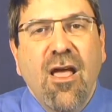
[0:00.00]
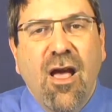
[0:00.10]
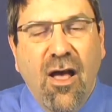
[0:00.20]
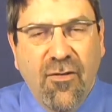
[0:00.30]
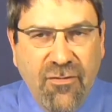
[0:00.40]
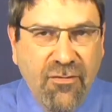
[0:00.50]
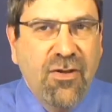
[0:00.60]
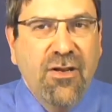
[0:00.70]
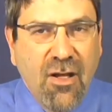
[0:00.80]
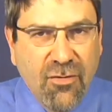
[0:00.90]
uh,
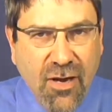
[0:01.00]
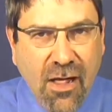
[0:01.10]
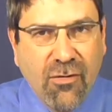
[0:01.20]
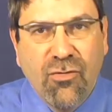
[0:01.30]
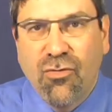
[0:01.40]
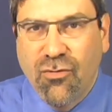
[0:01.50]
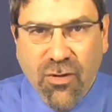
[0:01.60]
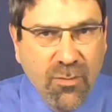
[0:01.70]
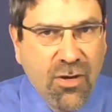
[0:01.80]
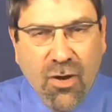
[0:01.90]
$1,500 or
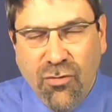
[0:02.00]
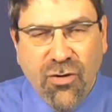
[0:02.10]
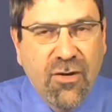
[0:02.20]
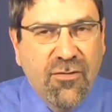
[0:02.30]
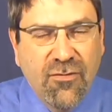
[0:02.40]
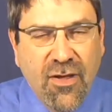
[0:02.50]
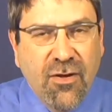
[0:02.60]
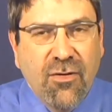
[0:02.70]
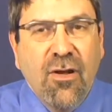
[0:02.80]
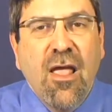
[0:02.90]
some negotiated
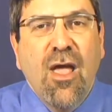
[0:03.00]
figure,